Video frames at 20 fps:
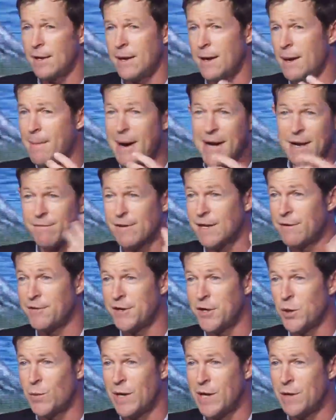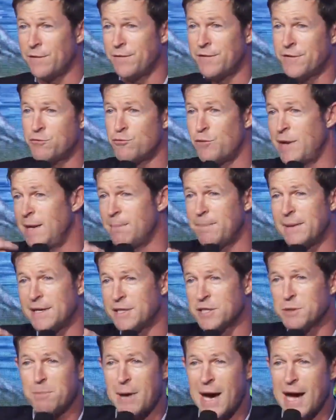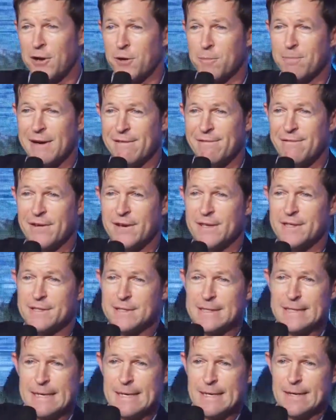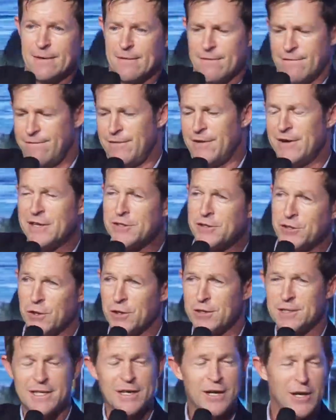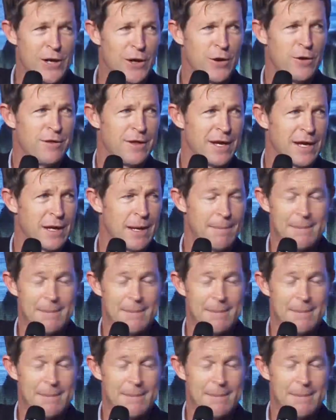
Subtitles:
I might have given it away with this really big smile on my face, very dirty clothing.